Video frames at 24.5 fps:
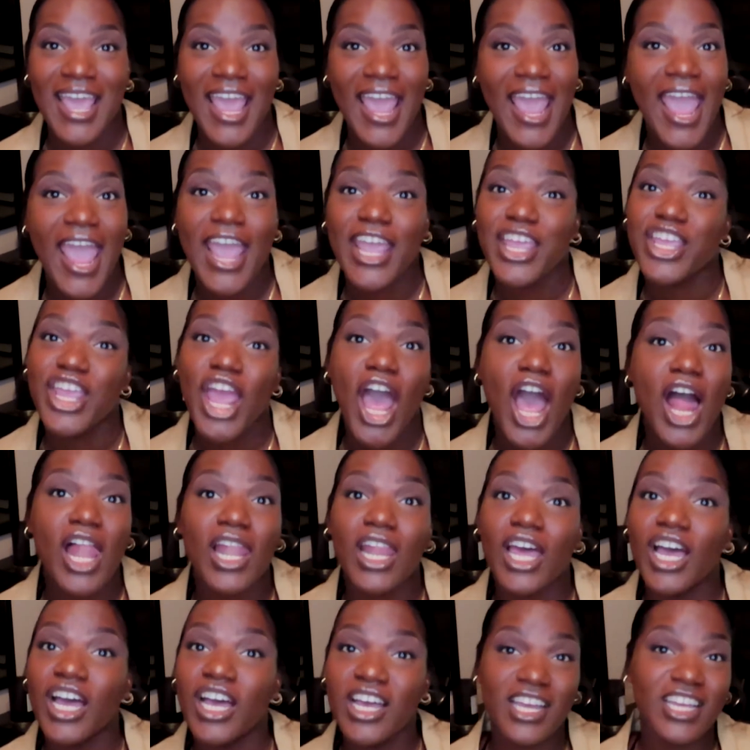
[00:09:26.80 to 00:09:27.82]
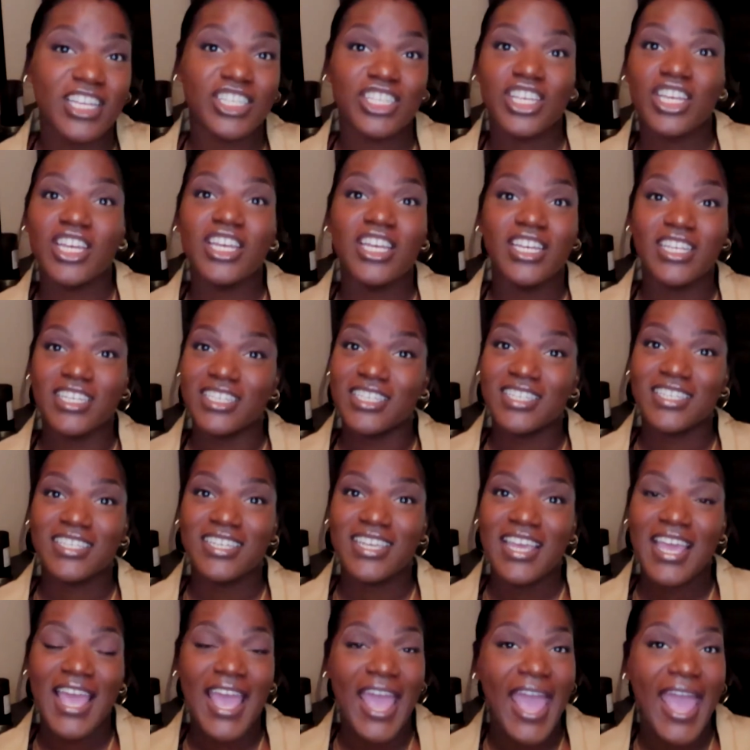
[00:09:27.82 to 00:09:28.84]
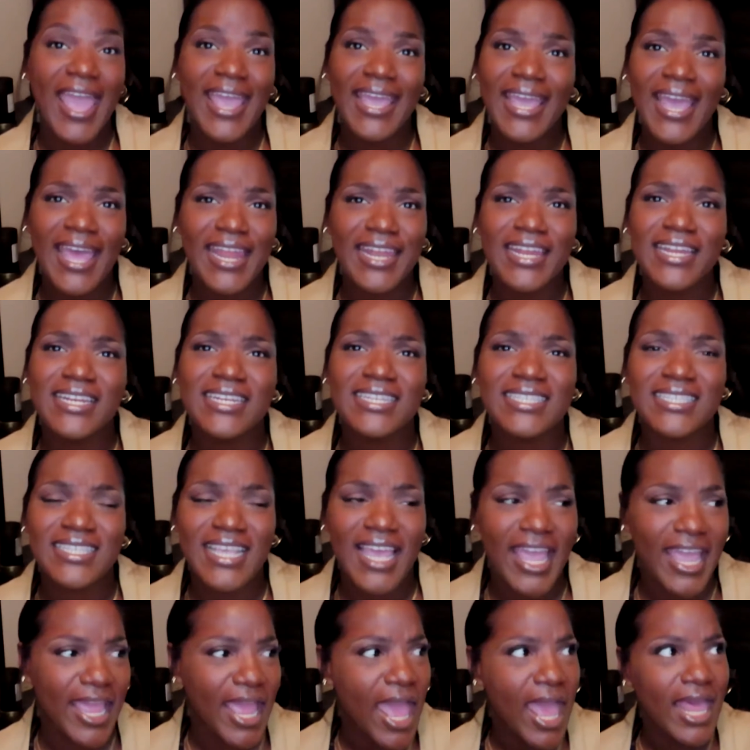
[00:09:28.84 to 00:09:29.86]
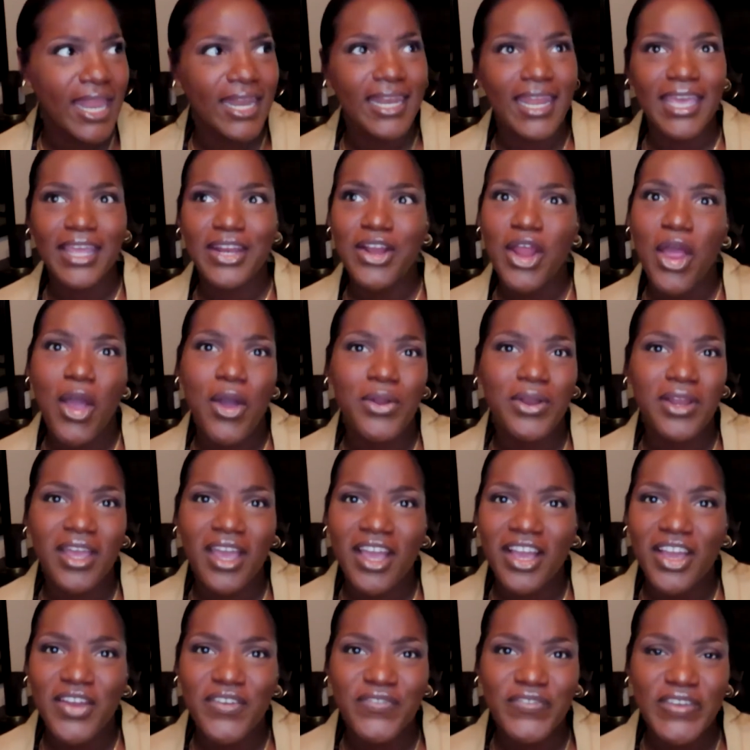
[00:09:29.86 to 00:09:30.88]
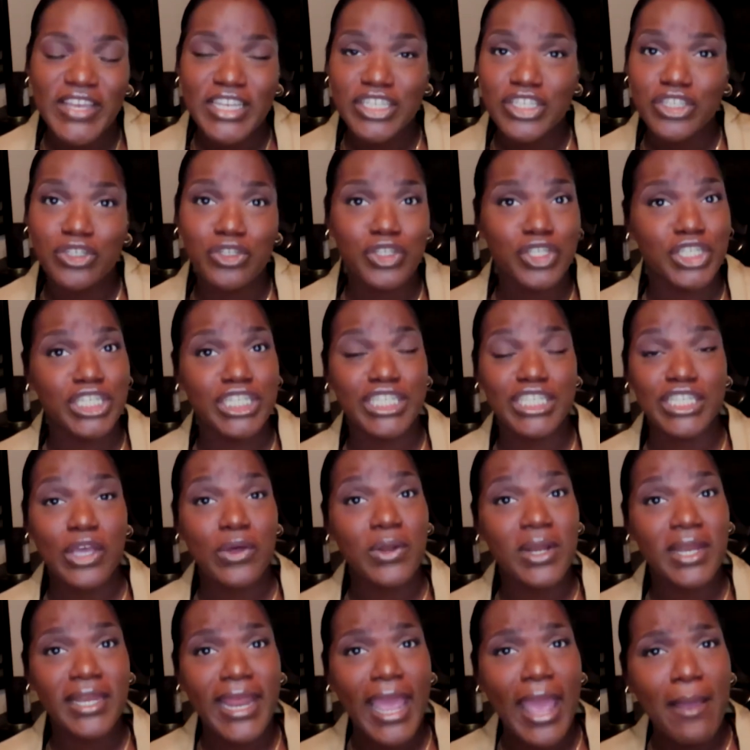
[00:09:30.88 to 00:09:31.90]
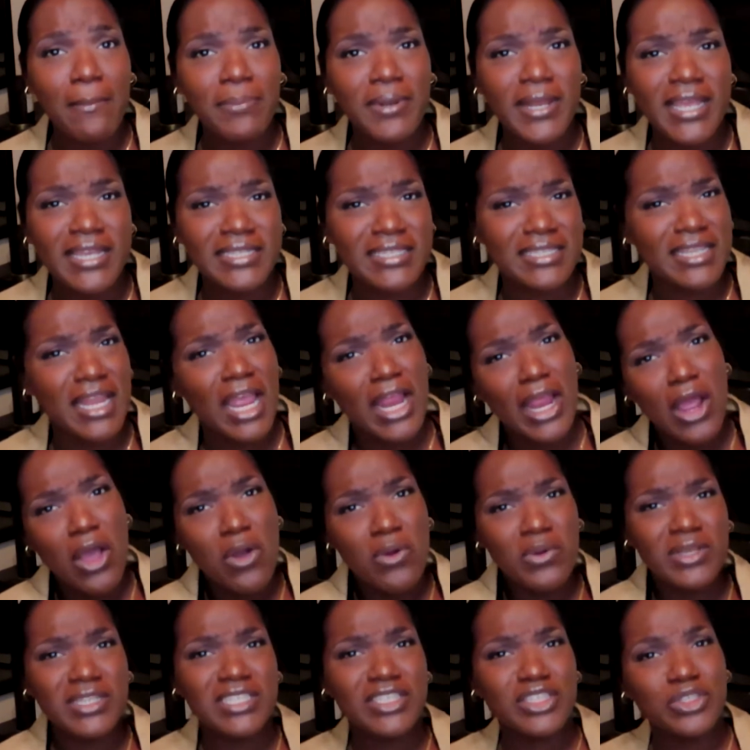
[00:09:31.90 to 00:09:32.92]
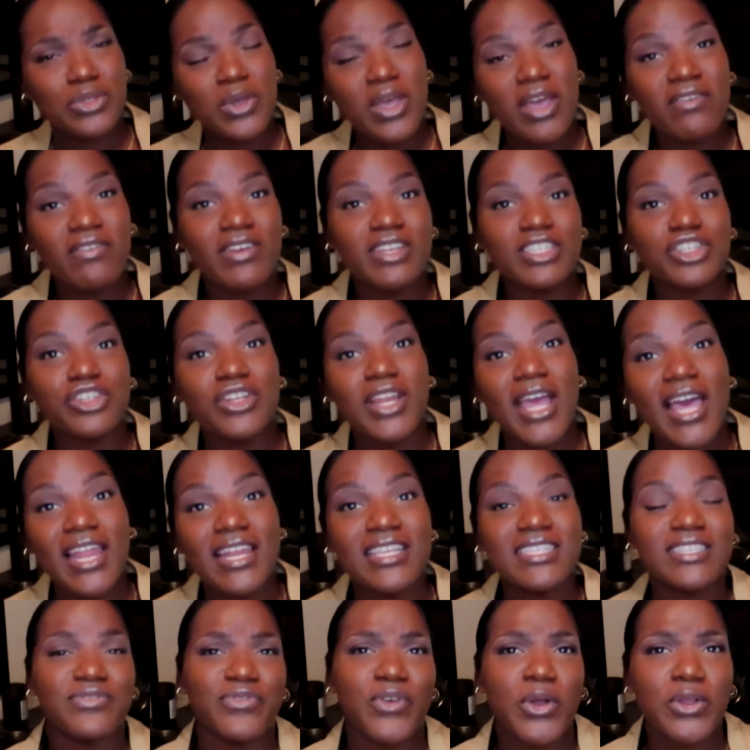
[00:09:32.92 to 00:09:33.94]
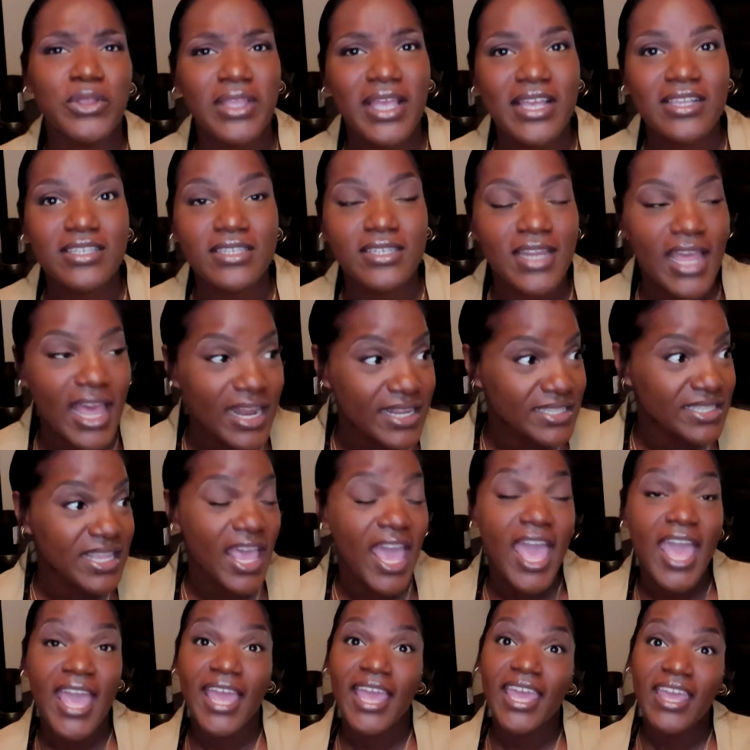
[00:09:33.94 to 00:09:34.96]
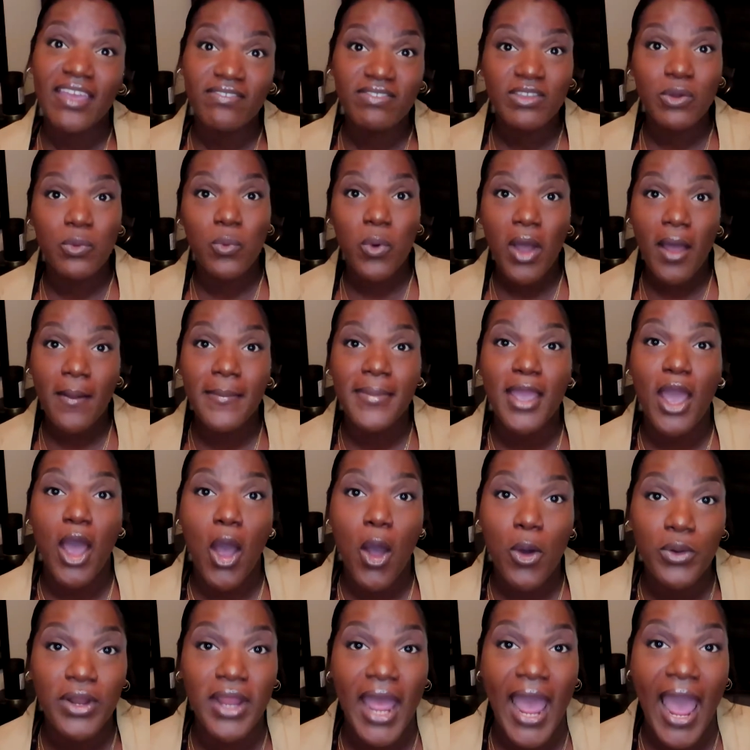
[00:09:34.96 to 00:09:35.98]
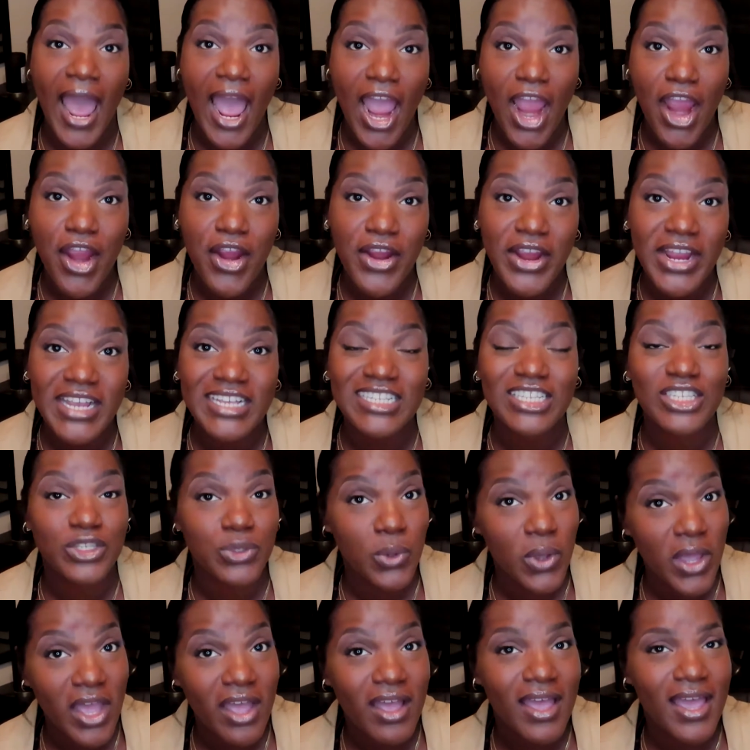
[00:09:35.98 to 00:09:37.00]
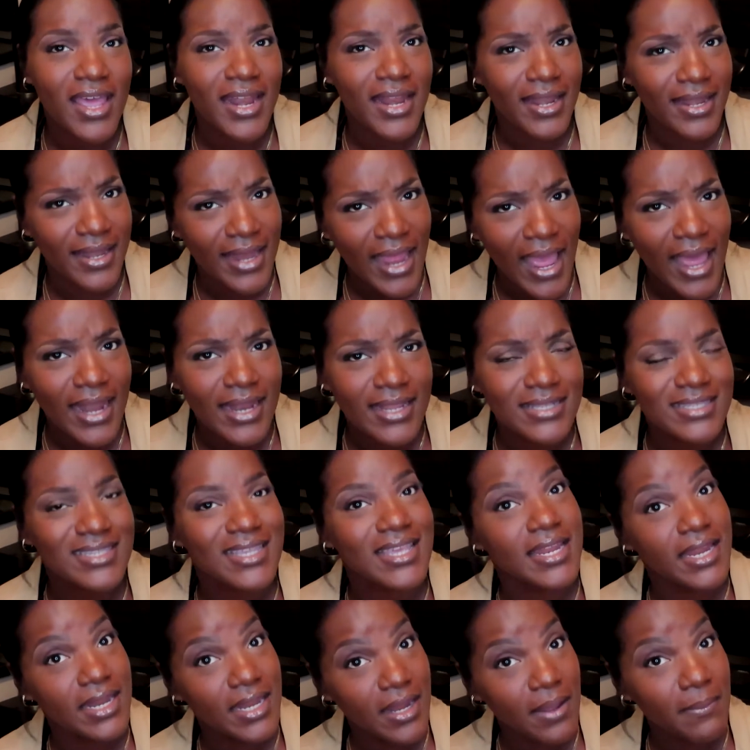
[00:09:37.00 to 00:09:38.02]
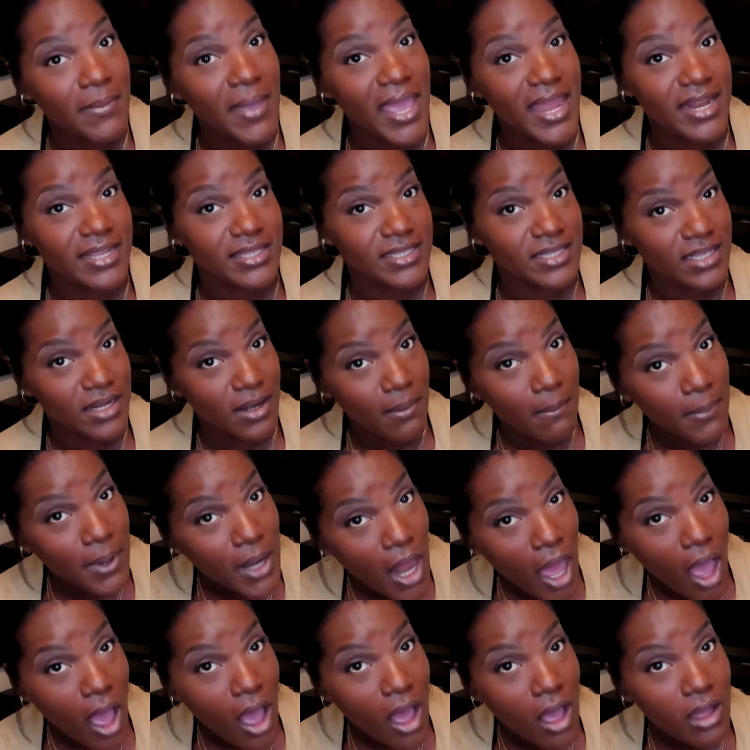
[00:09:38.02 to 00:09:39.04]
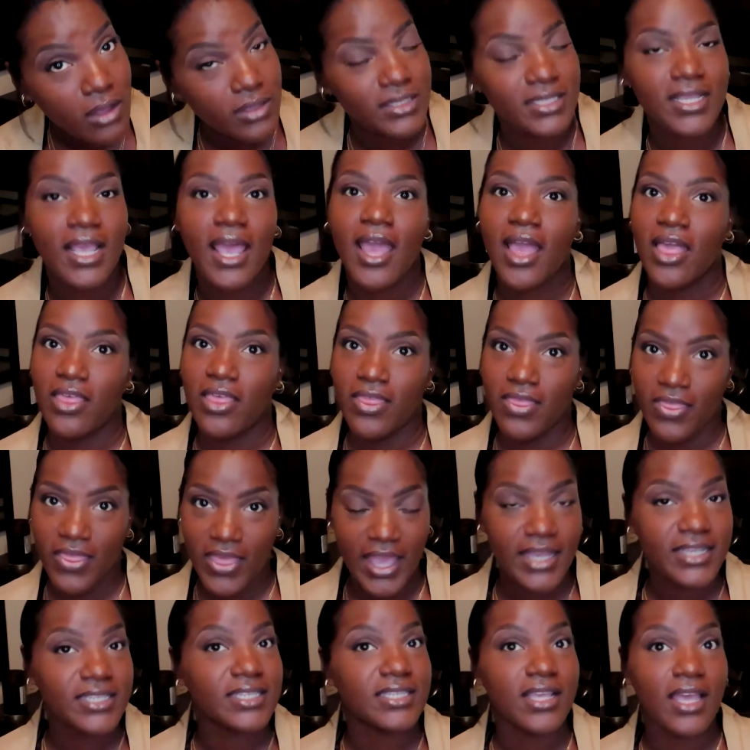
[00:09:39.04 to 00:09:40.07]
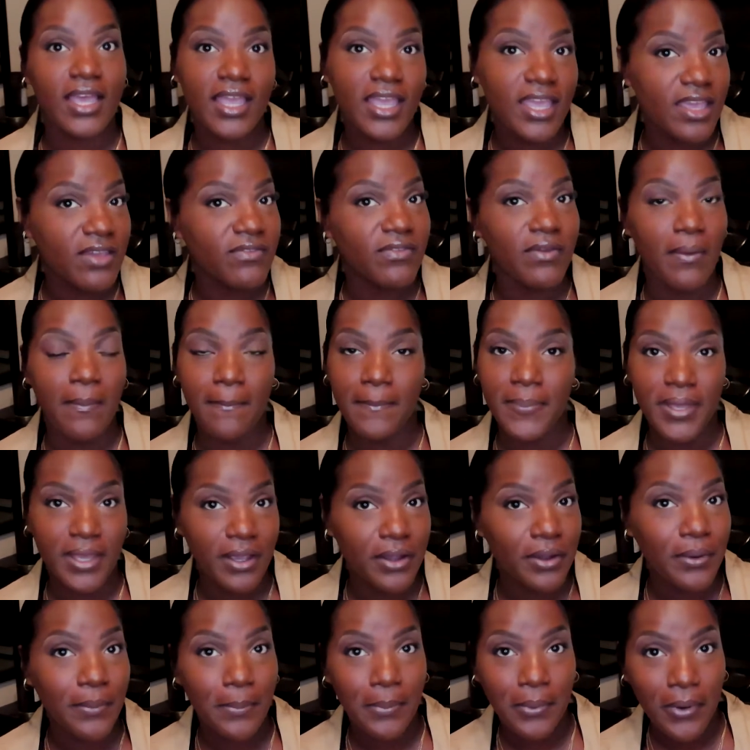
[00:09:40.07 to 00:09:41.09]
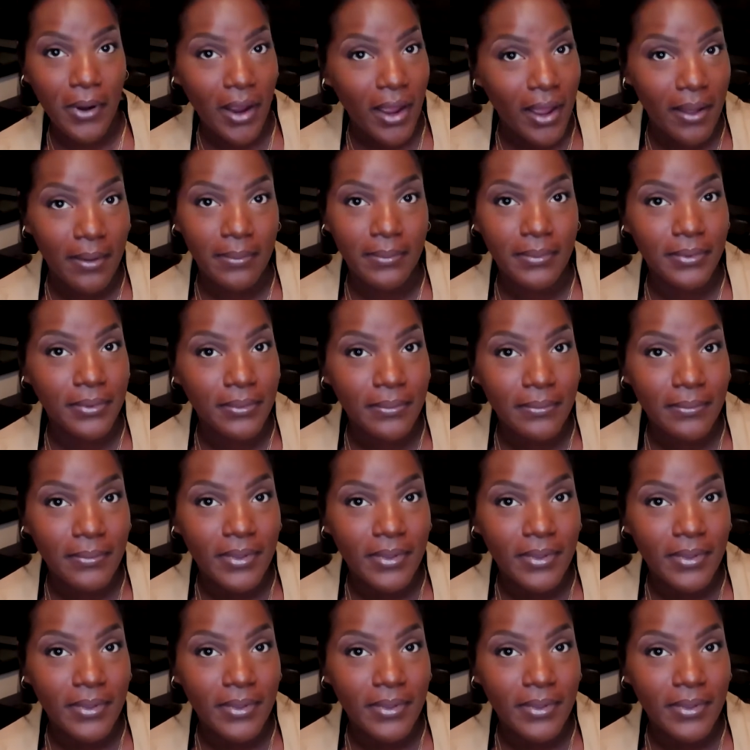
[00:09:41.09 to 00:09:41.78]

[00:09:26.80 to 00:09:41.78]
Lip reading: And y'all are hush hush. Ain't got nothing to say. Later on in her confessional, she totally downplays it, like, oh, it's $1,200, $4,000. If the woman owed the IRS $1,200 and it done made it to the blogs, that's an even bigger problem.